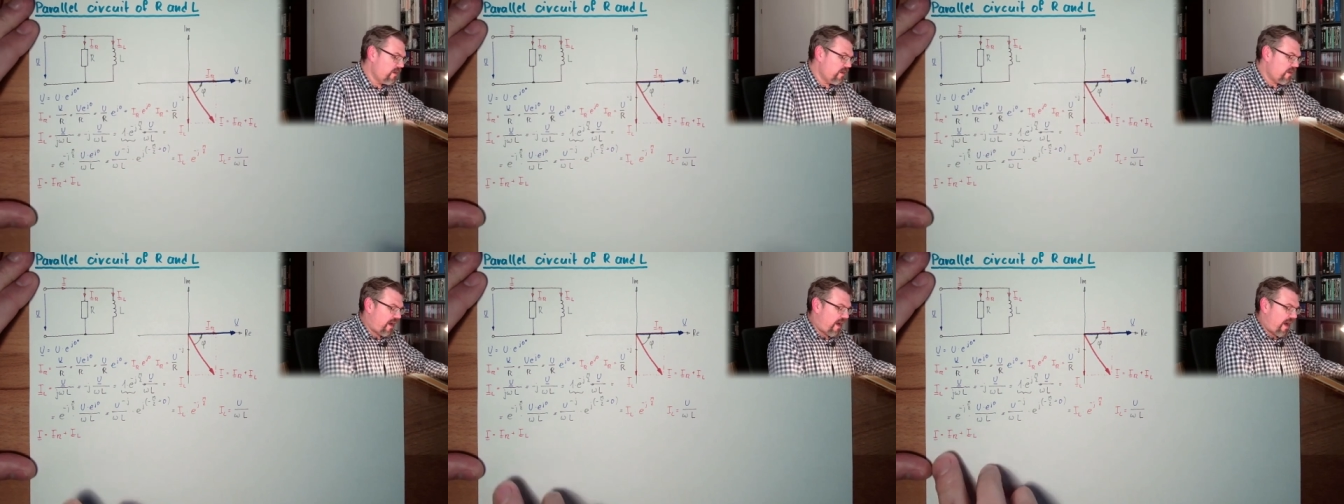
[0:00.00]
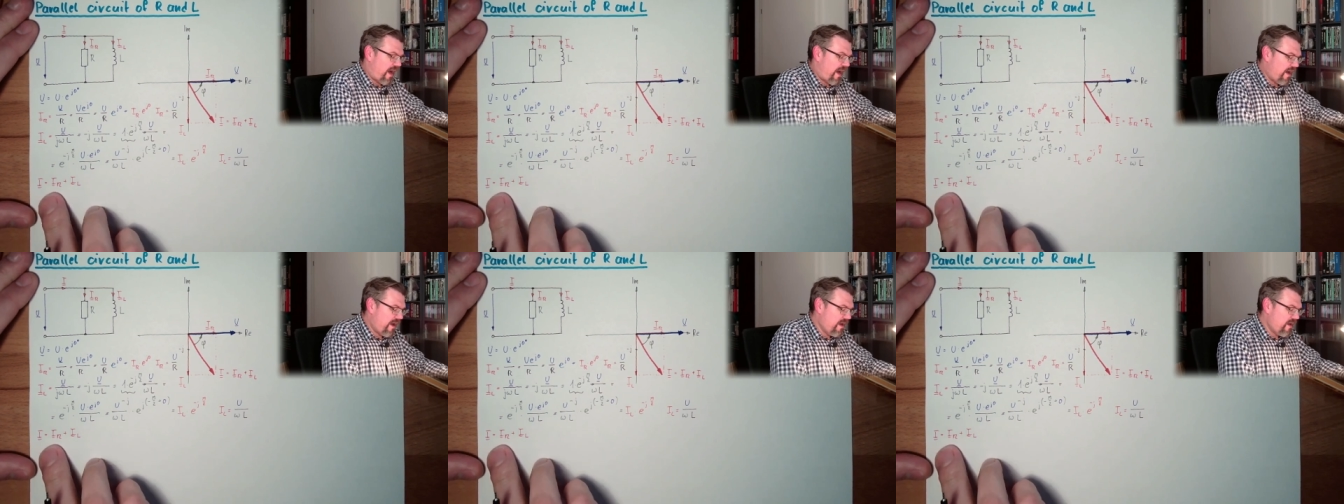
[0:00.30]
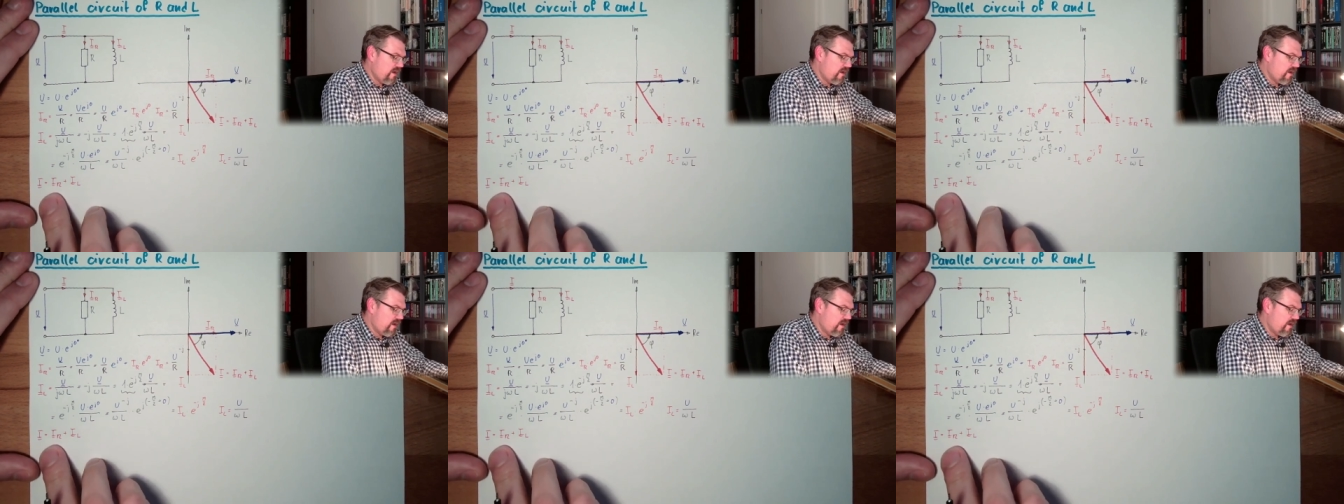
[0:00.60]
I,
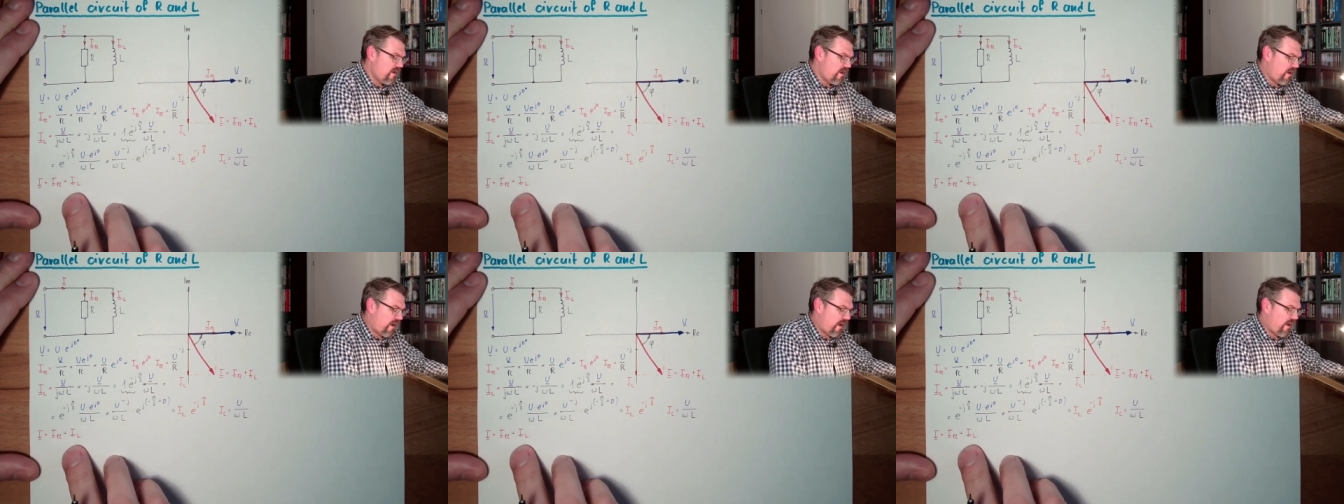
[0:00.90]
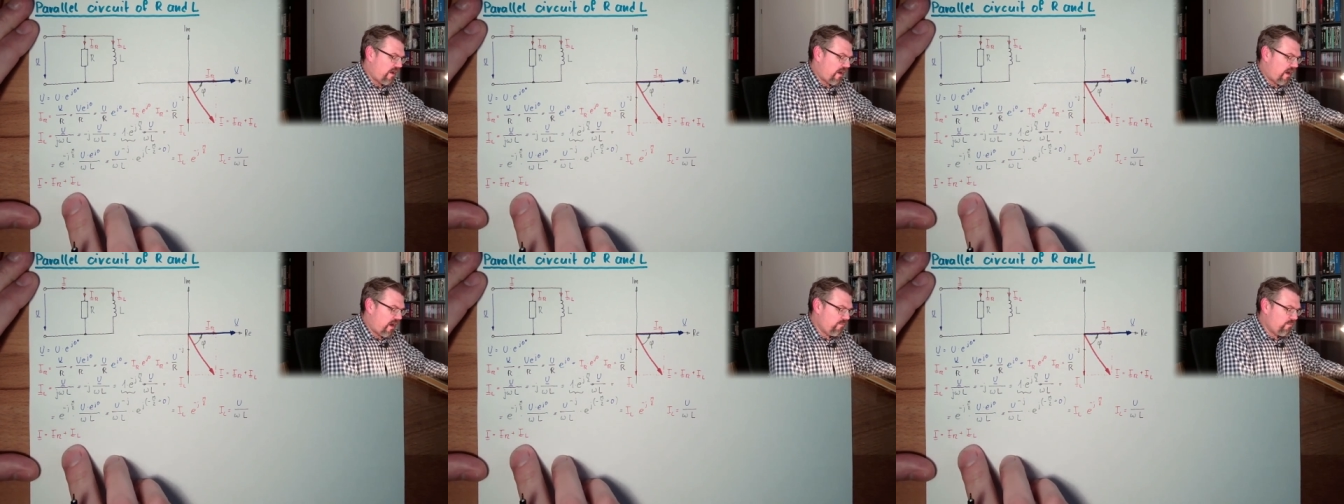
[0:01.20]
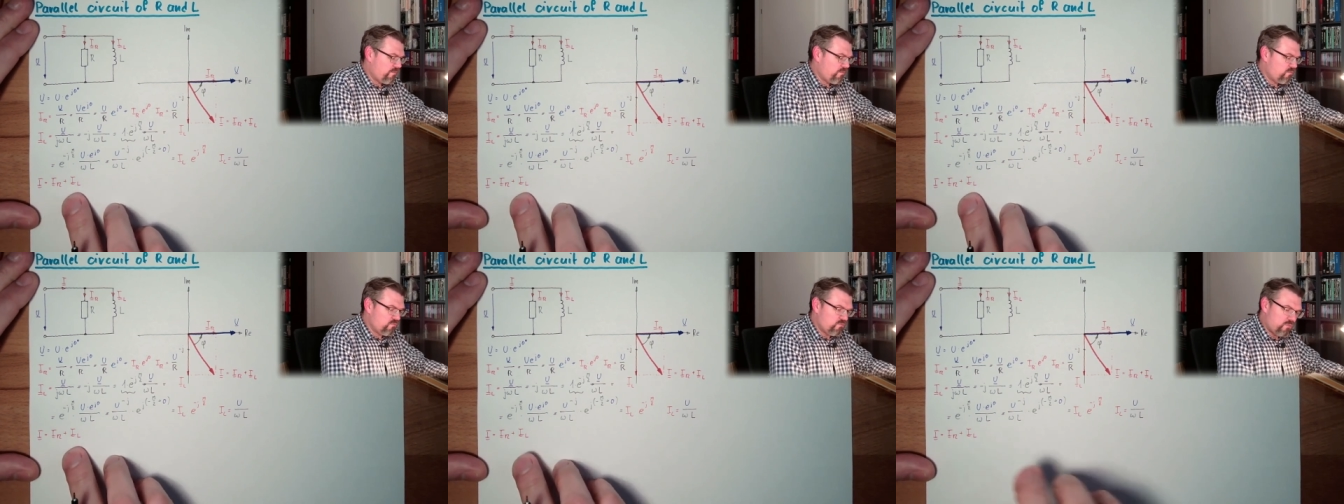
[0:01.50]
IR,
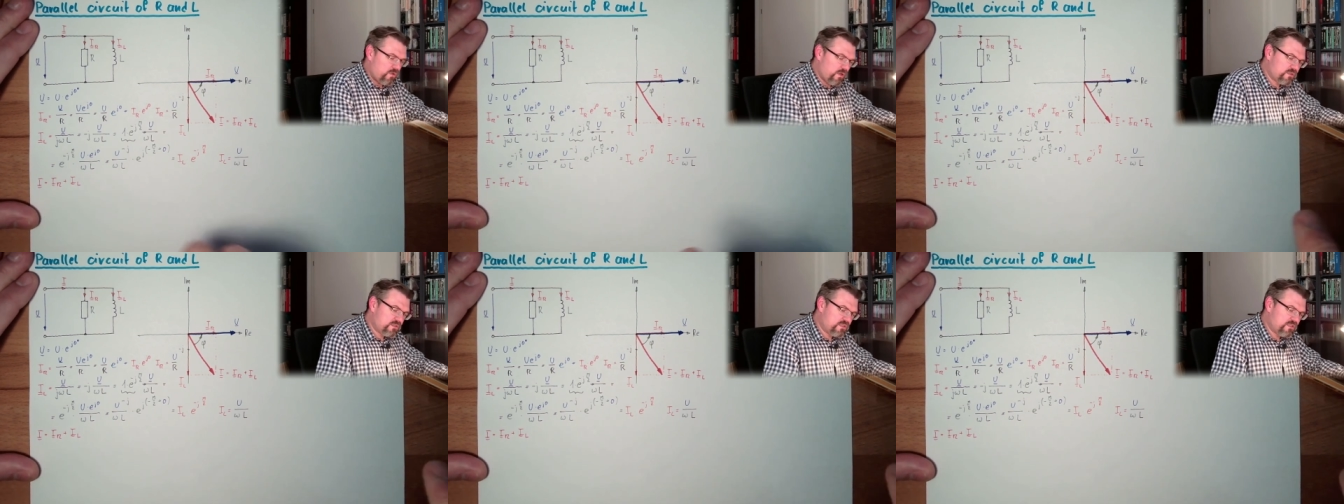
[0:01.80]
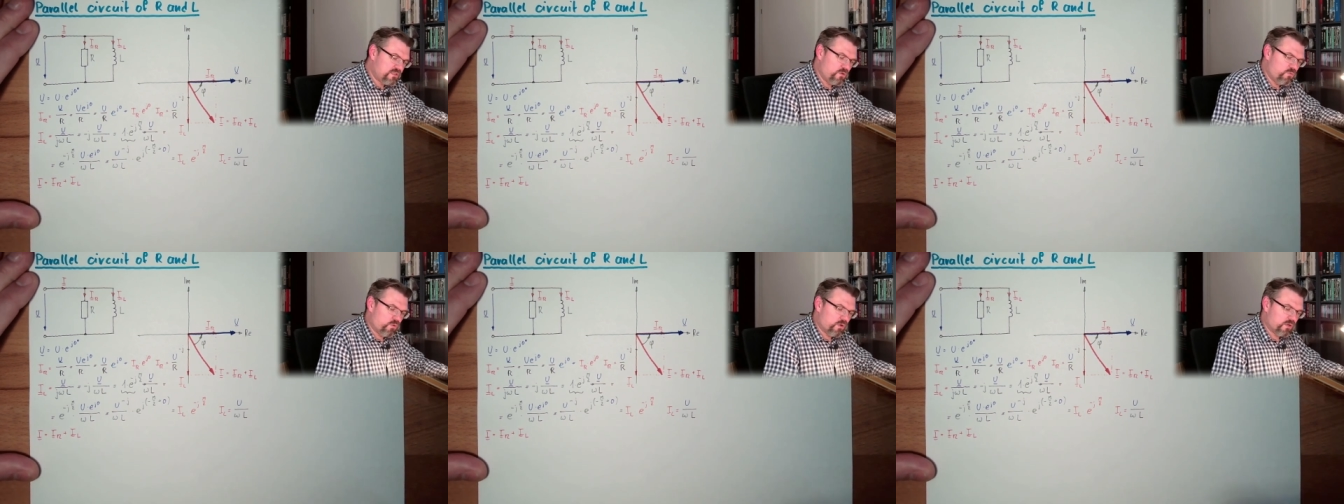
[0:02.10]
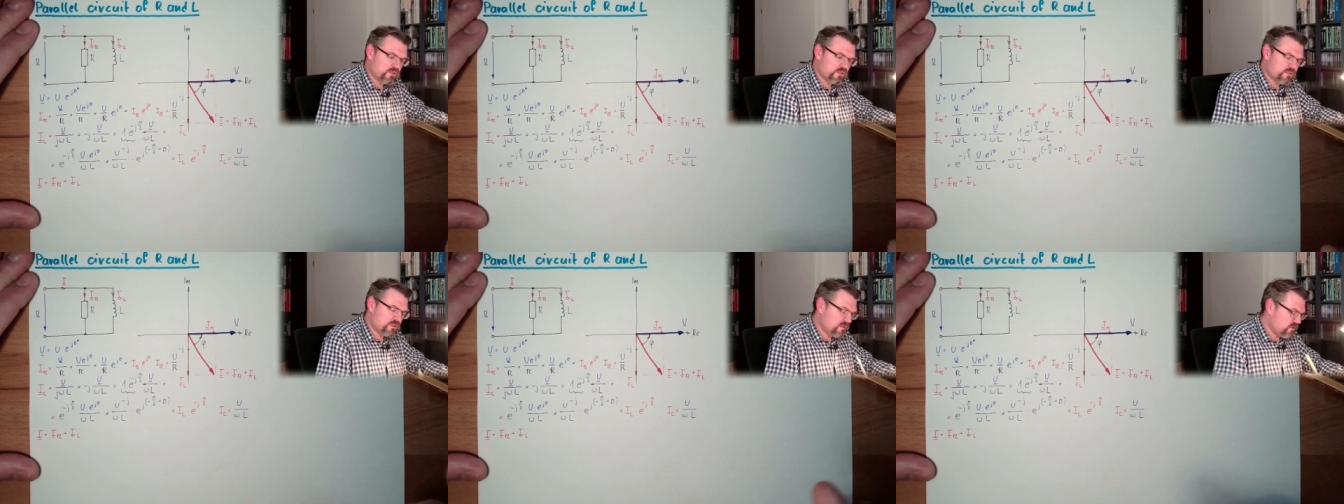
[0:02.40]
let's see what
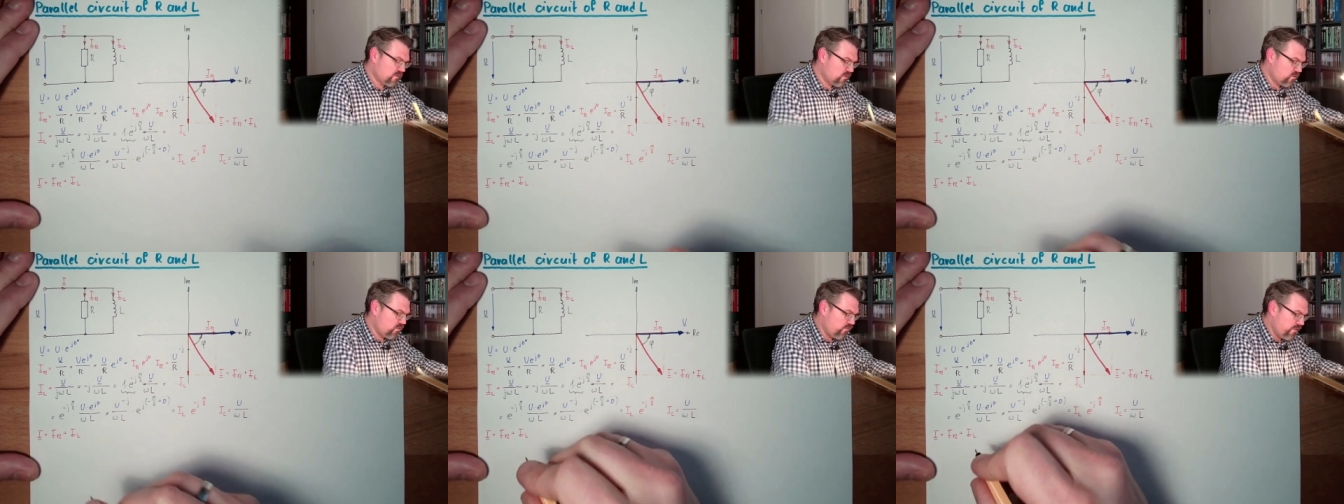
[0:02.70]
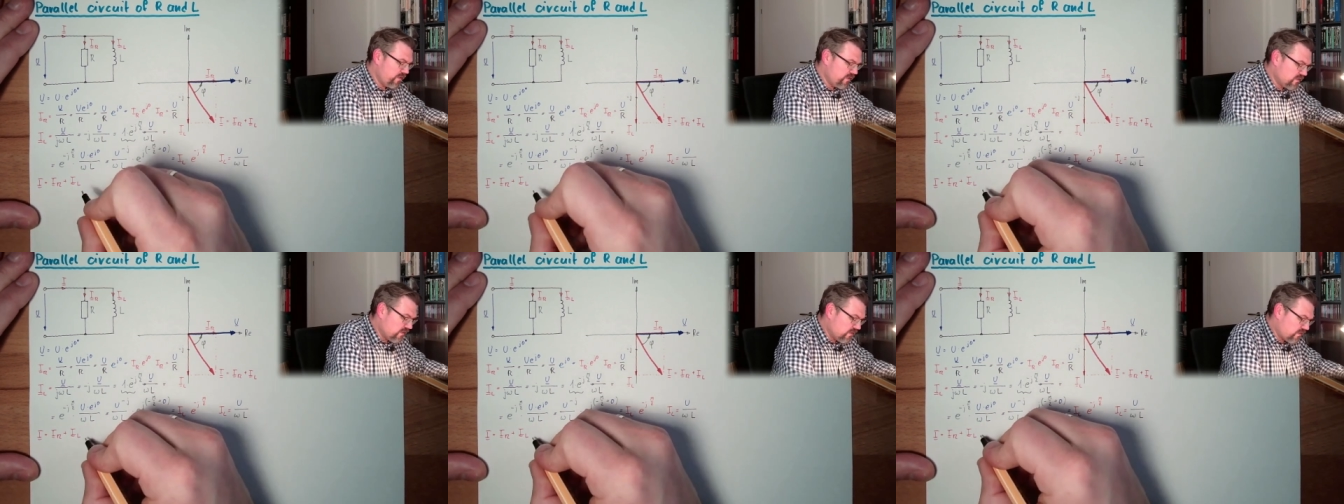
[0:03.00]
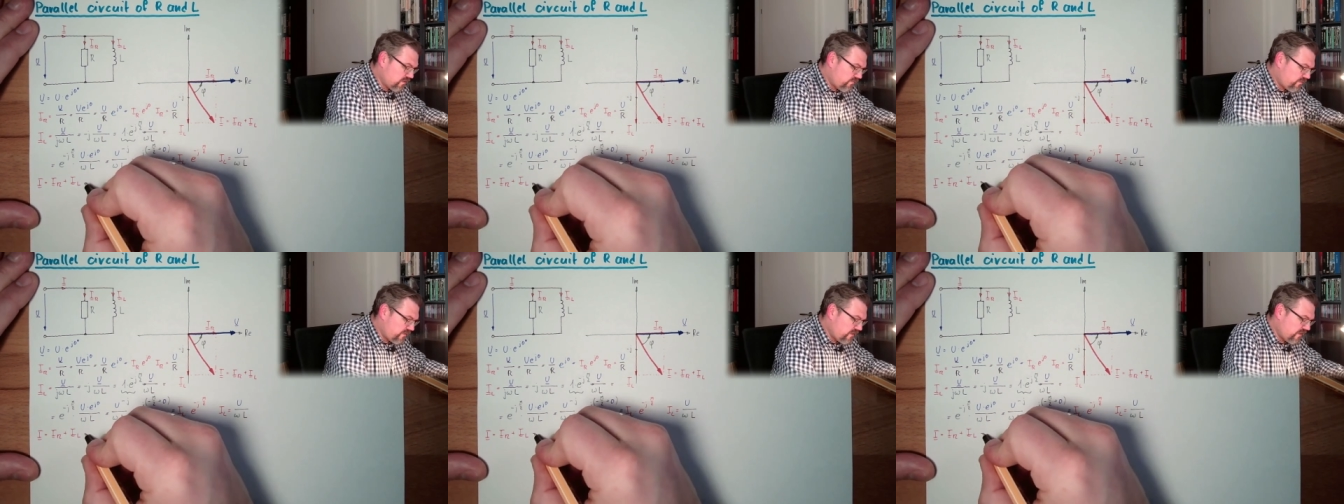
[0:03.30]
is the result
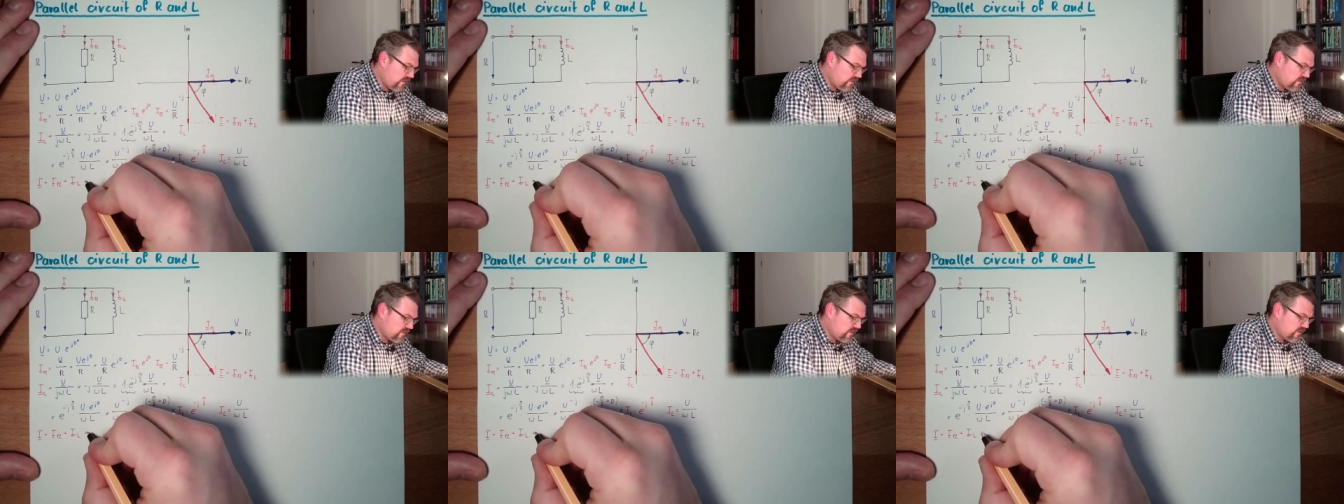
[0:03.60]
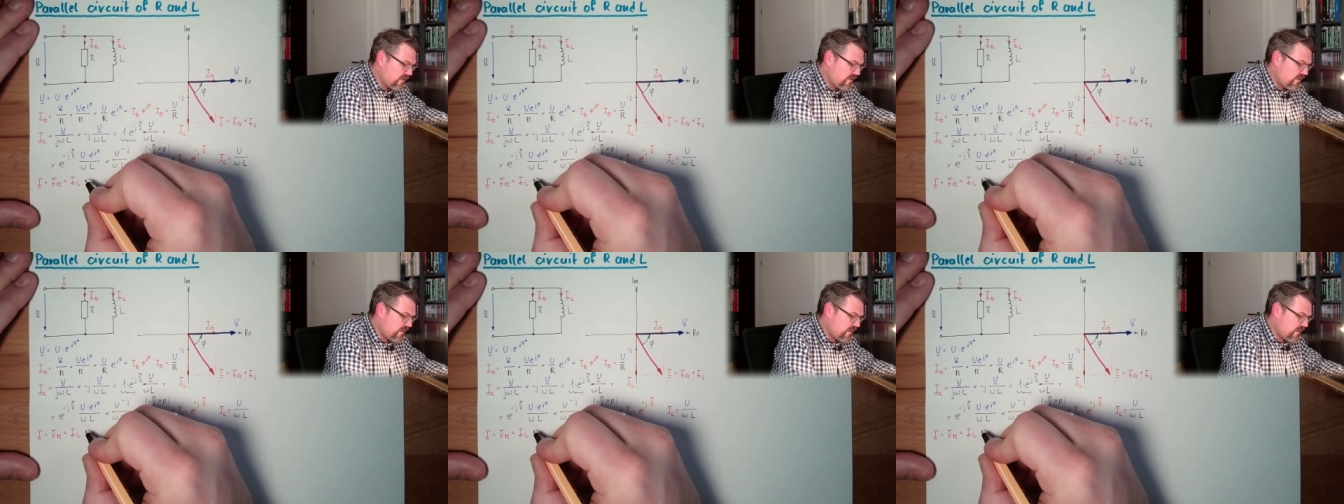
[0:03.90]
of this.